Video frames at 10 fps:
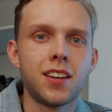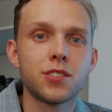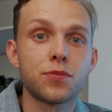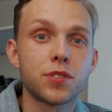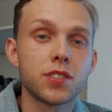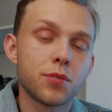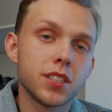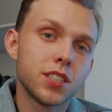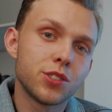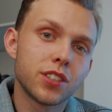So first thing I want
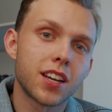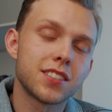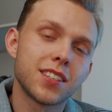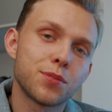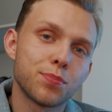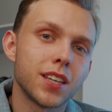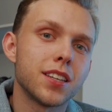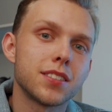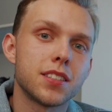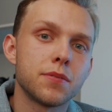to teach you guys and explain
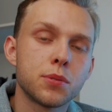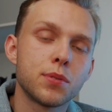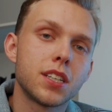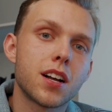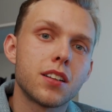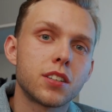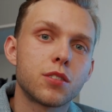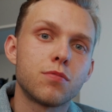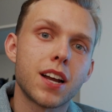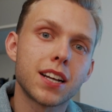is the difference between color
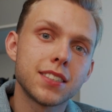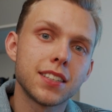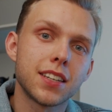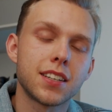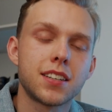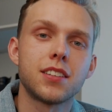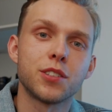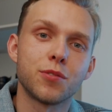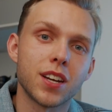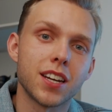correcting and color
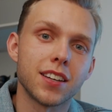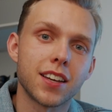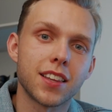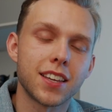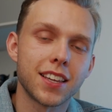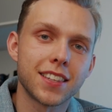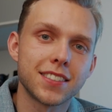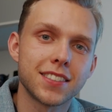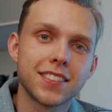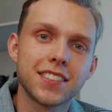grading. I think
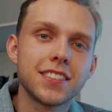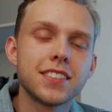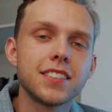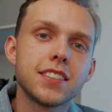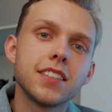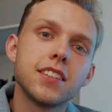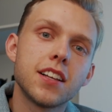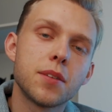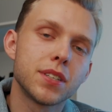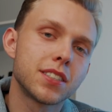this is still
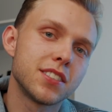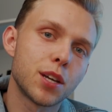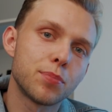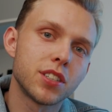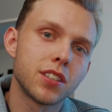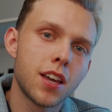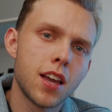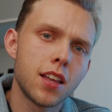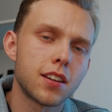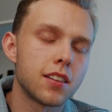a misconception
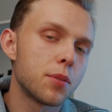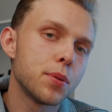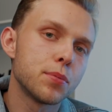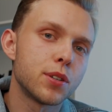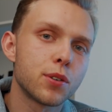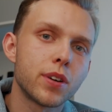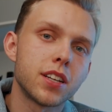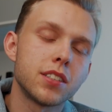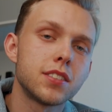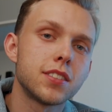that a lot of people don't quite
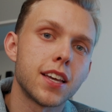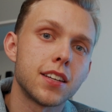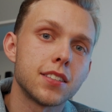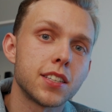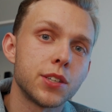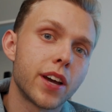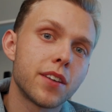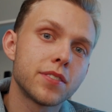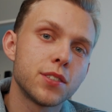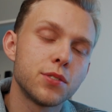understand, is that you
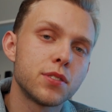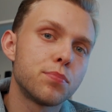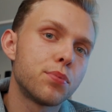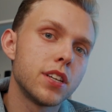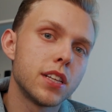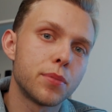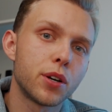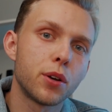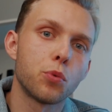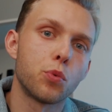have to do some
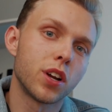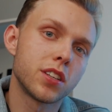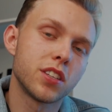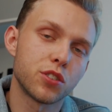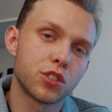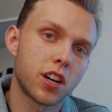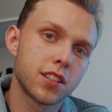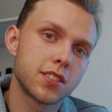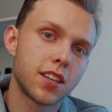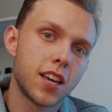preliminary work to your
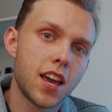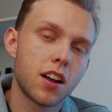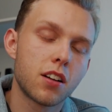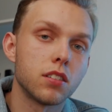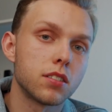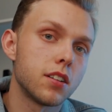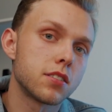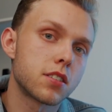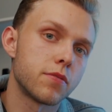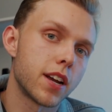shots called color
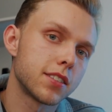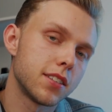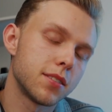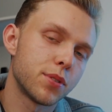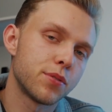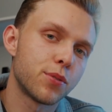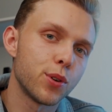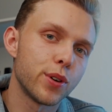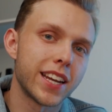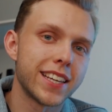correcting before
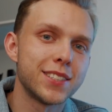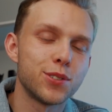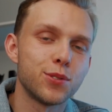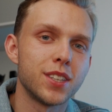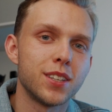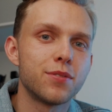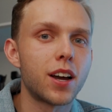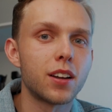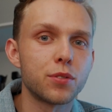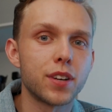you get into the
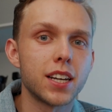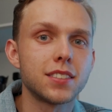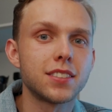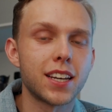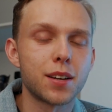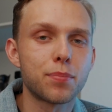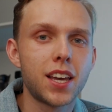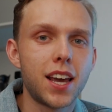final grading step.